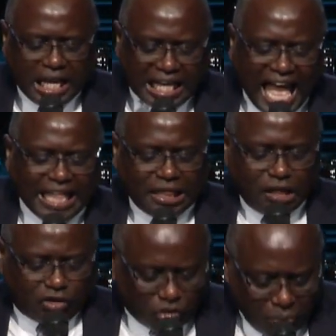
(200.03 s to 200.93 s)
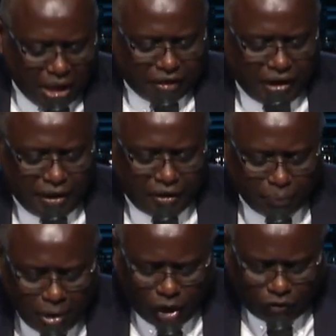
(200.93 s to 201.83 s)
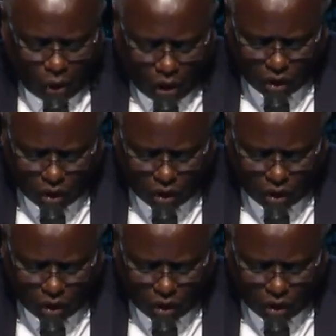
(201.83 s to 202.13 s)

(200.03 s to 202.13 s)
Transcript: like the Smiths. And as many of you are